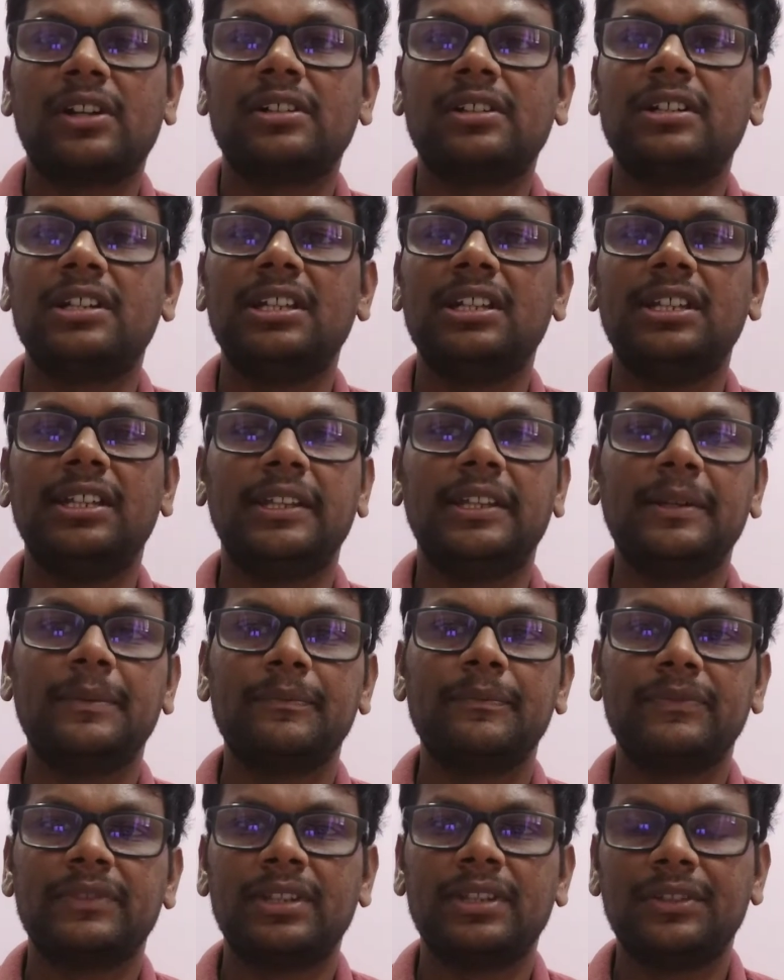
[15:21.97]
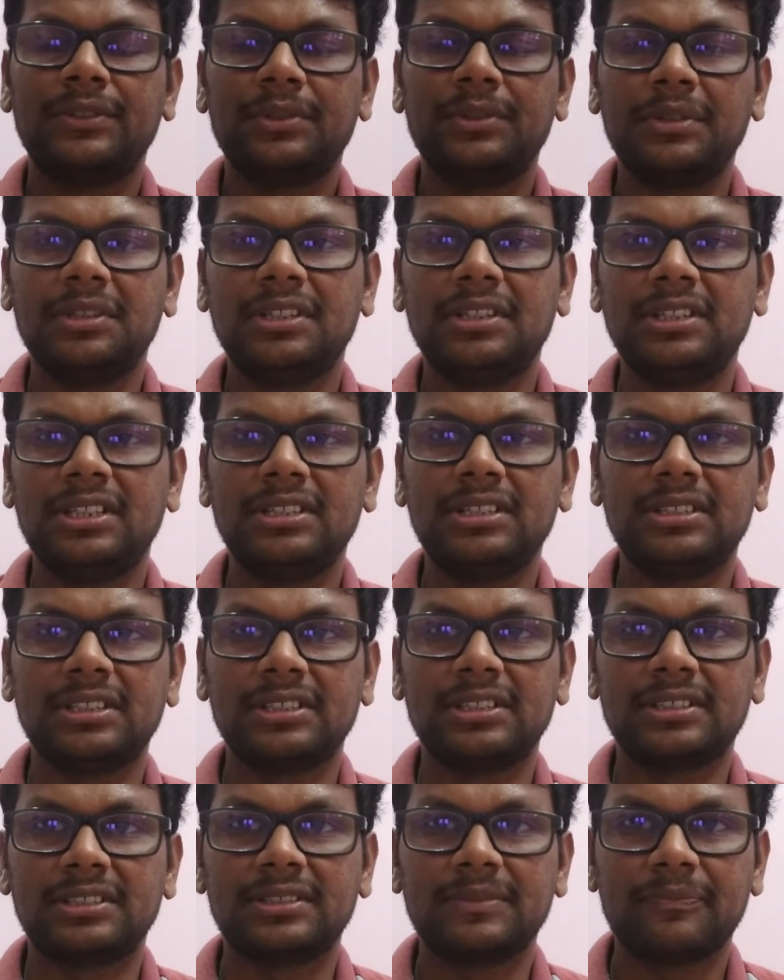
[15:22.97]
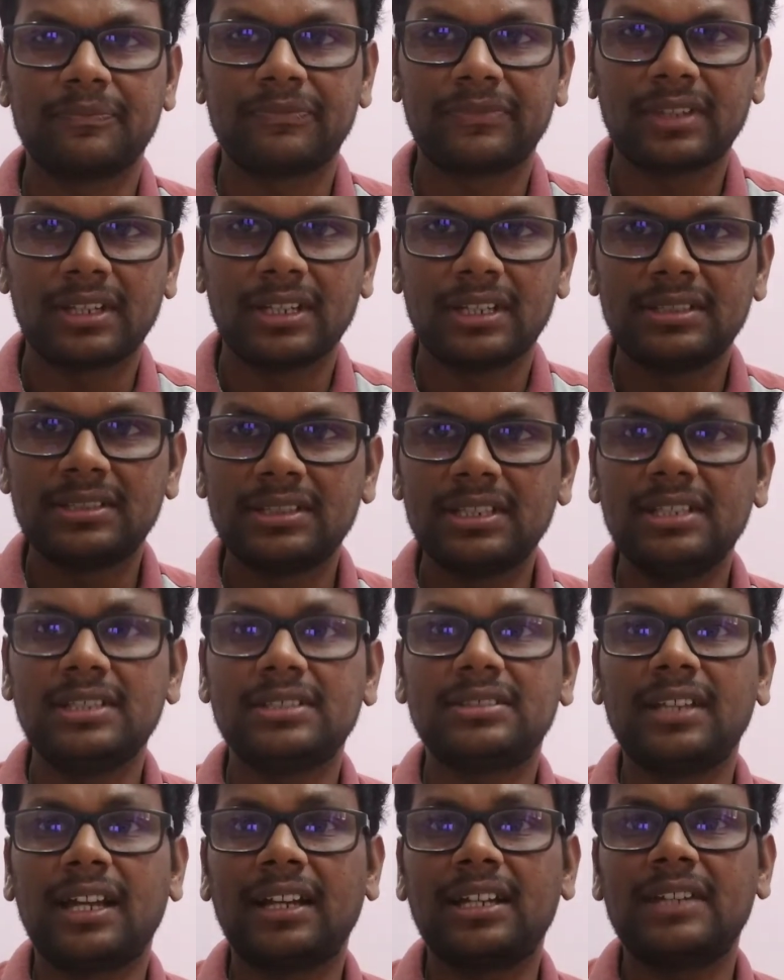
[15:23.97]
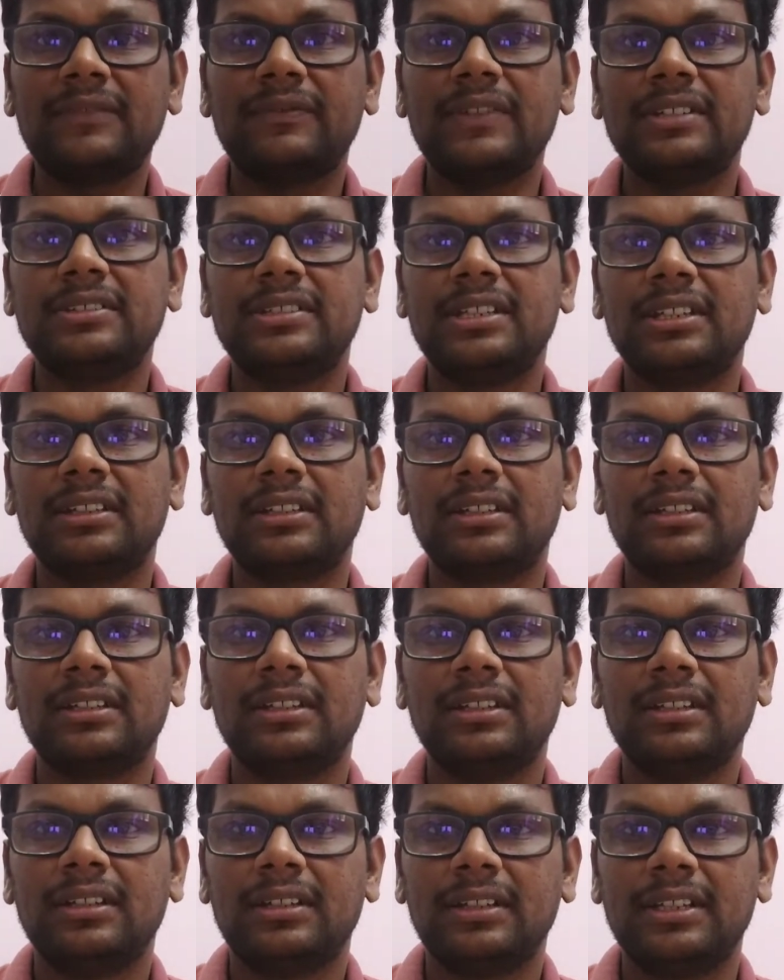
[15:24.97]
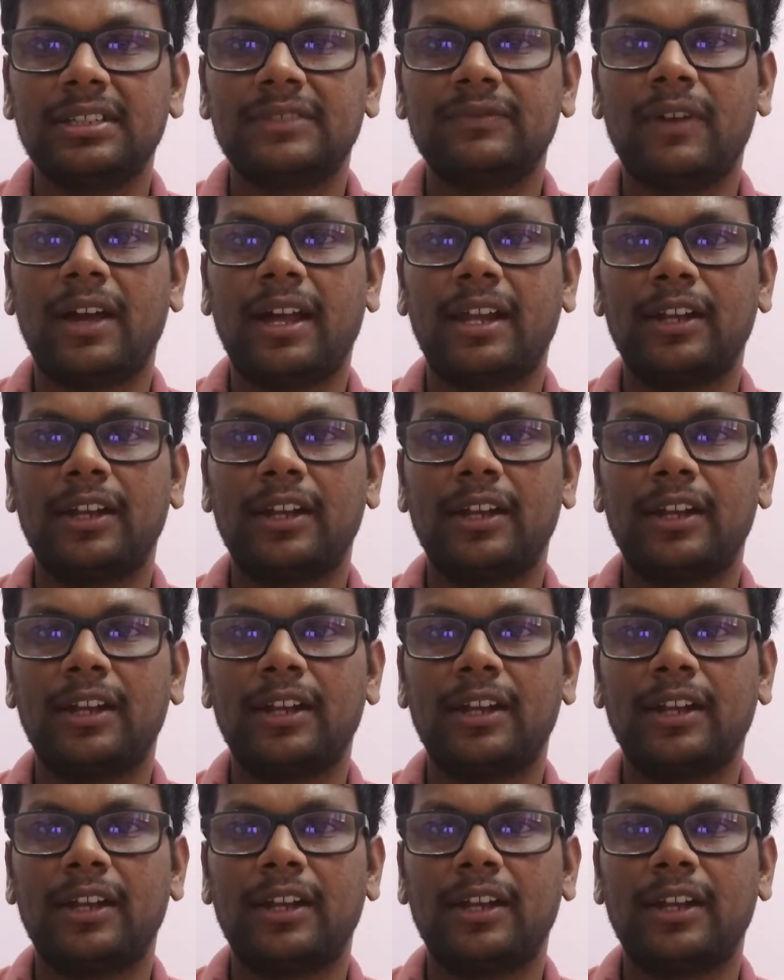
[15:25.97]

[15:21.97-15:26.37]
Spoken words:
So in this sense, C is sacrificing his value to D.